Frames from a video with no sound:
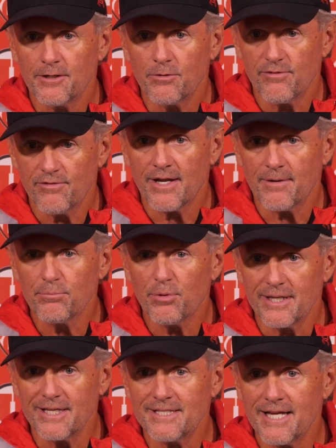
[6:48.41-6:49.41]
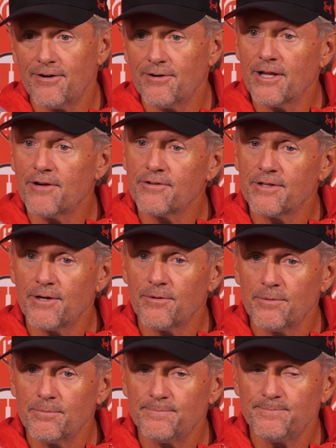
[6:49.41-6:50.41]
we've got plenty of talent left in that
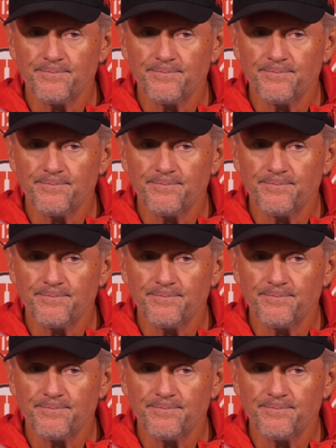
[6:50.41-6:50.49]
room.